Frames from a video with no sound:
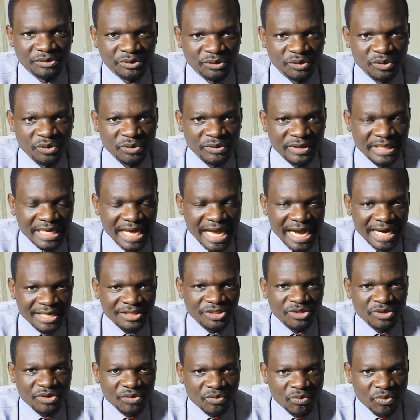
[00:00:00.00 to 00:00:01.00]
do the
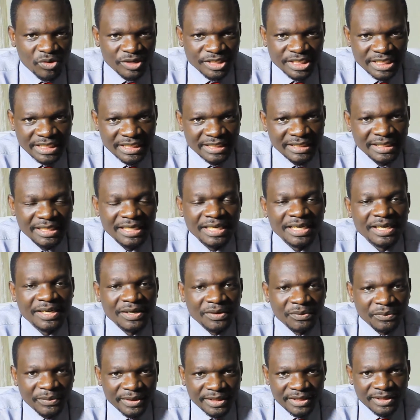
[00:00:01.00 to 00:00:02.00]
actual washing
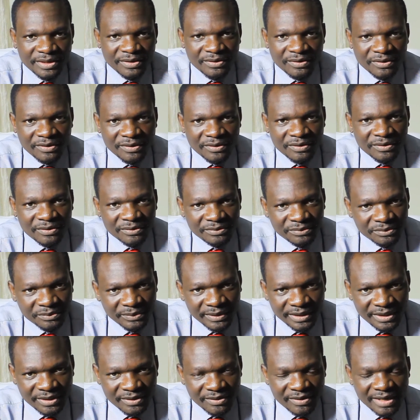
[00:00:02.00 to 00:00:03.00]
with
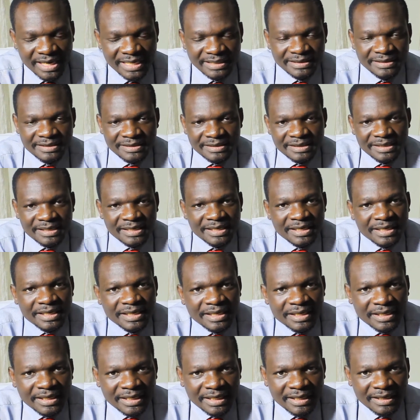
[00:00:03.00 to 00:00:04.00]
your hands,
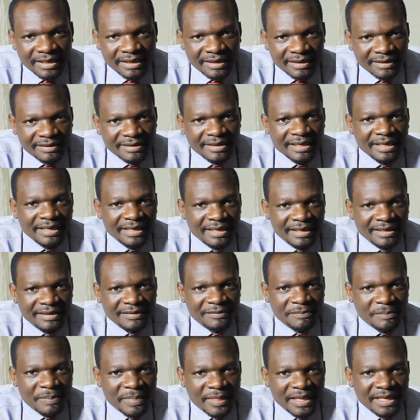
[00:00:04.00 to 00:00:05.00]
the
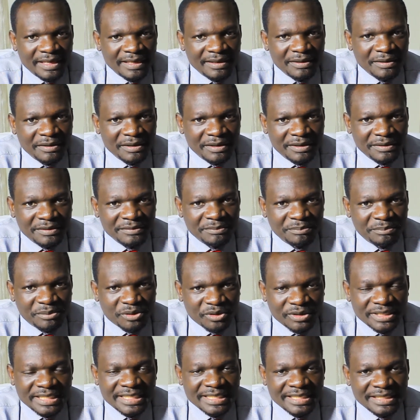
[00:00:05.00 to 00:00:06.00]

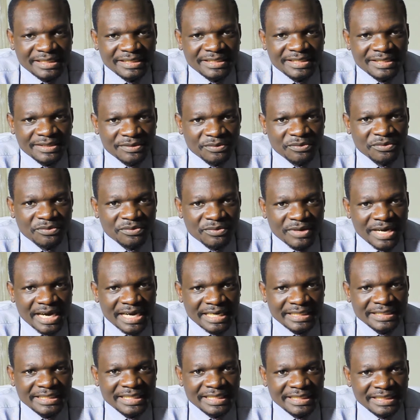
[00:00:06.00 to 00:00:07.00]
proteins will
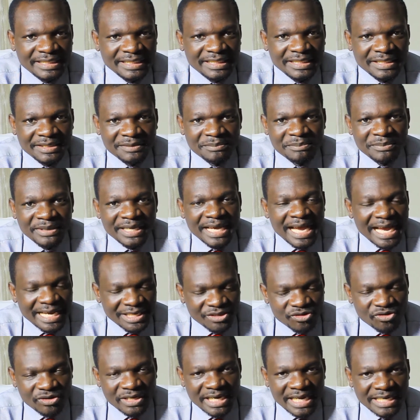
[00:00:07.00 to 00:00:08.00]
actually be
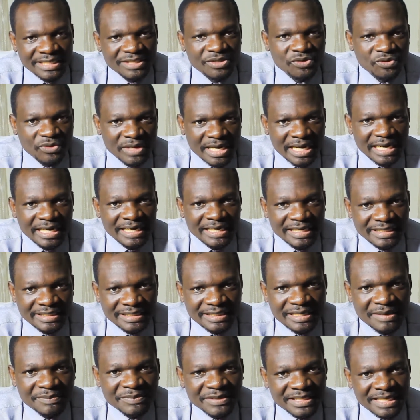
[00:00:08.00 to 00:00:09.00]
hydrolyzed to colorless
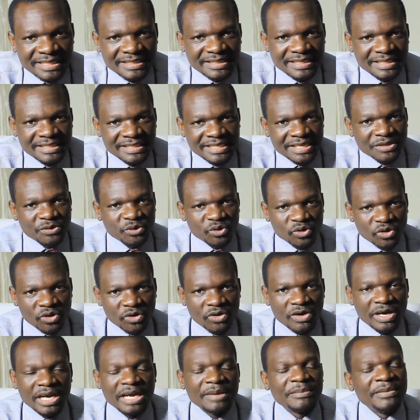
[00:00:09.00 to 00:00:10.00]
substances, and you no
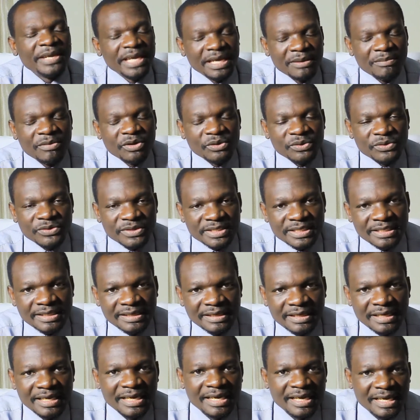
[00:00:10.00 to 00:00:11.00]
longer be able to see
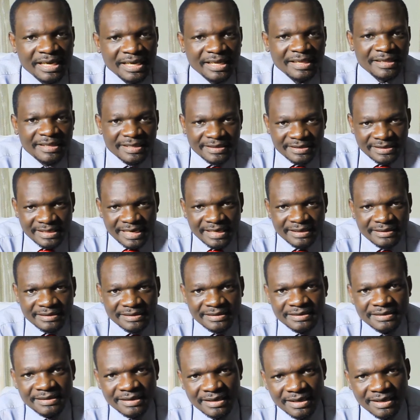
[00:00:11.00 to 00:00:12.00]
the
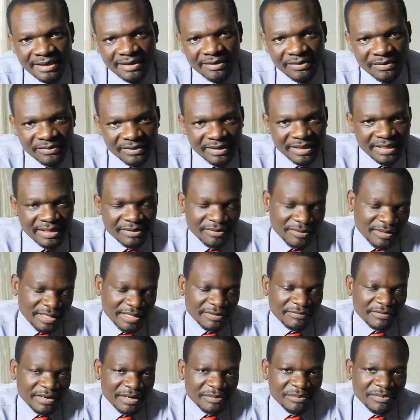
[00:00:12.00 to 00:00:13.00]
stains on the
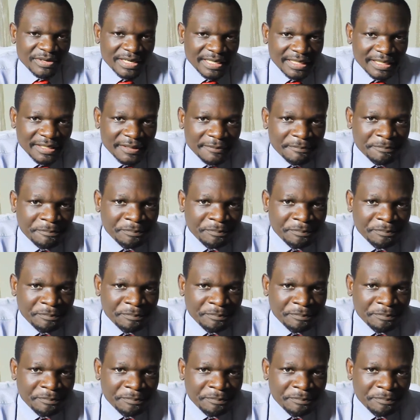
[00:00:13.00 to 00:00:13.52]
fabric.